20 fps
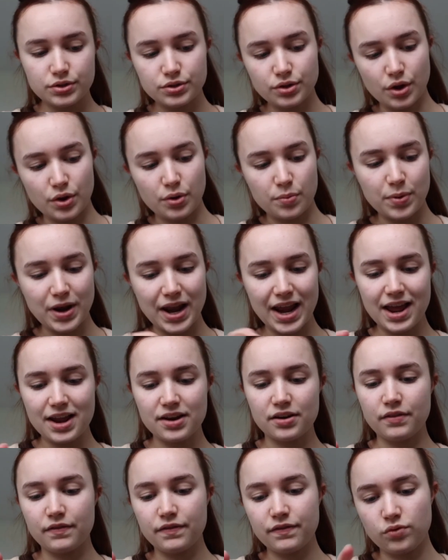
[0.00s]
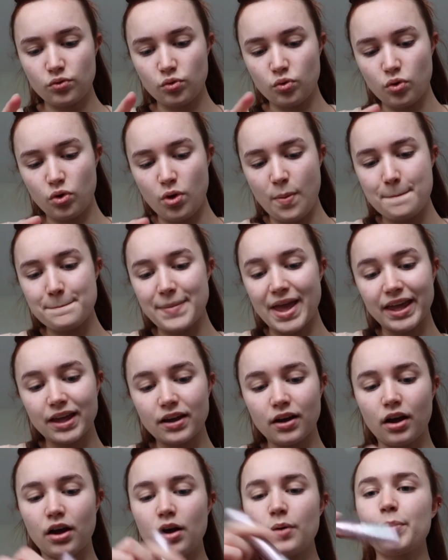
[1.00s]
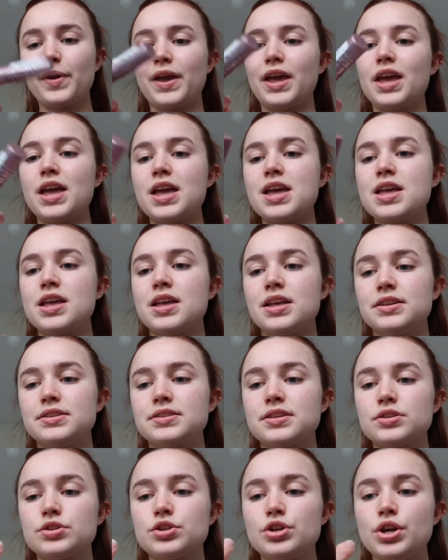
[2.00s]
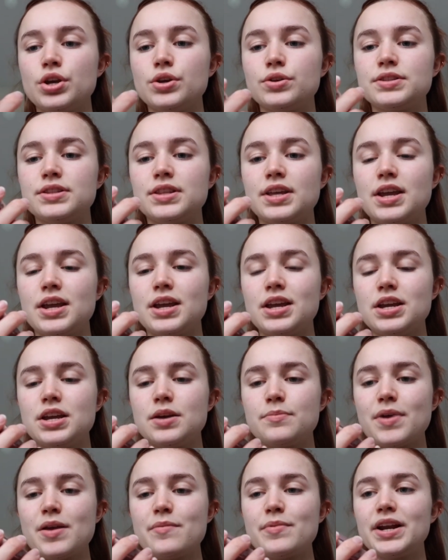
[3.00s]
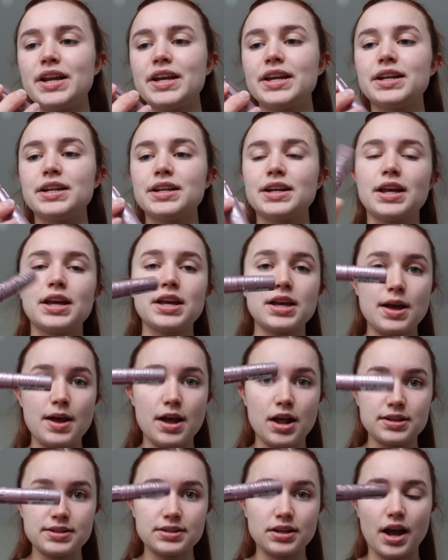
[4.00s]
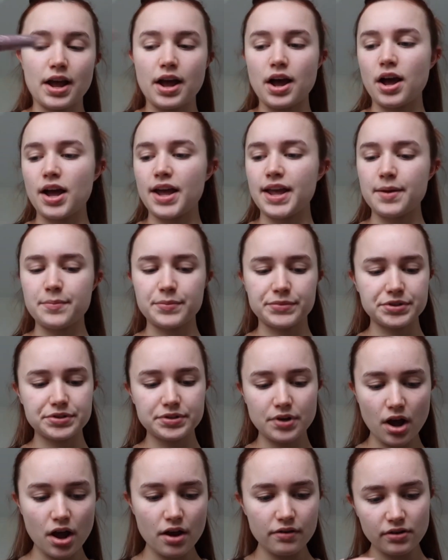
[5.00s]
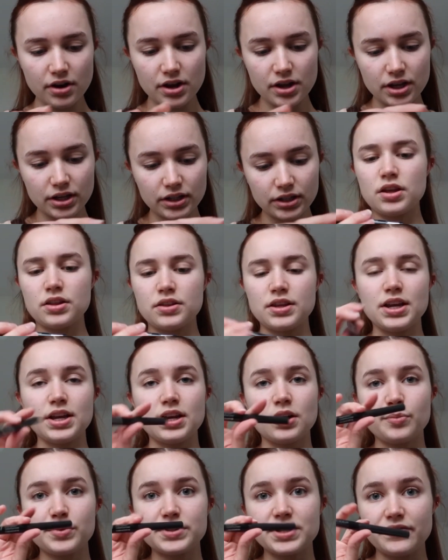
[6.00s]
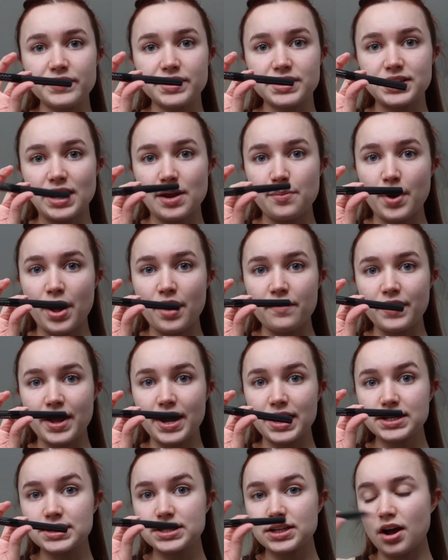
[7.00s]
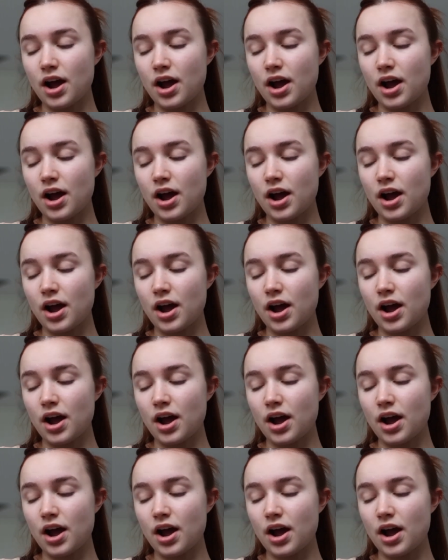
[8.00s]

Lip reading: So plan for makeup is to use the Maybelline Sky High Mascara, the number 7 Stay Perfect